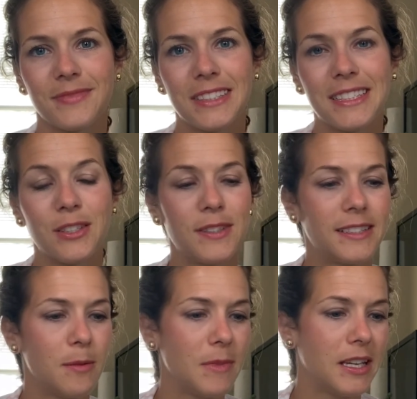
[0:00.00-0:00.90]
So
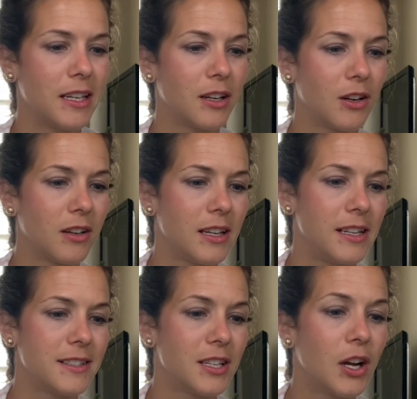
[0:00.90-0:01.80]
Simeon,
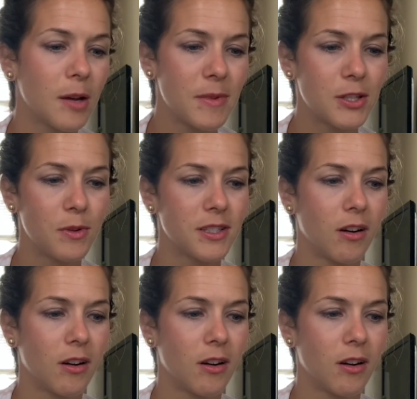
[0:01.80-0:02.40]
he took him into his